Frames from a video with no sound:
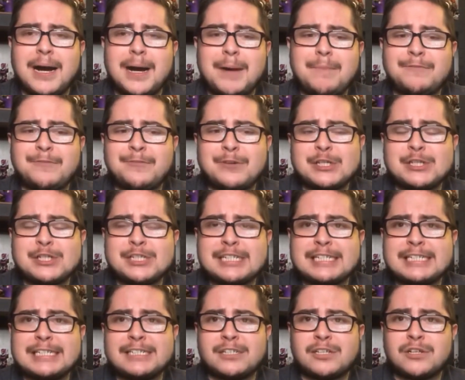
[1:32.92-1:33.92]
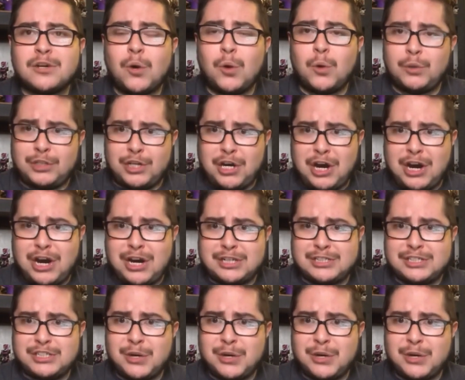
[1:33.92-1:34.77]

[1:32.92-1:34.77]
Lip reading: Up first is Goldar.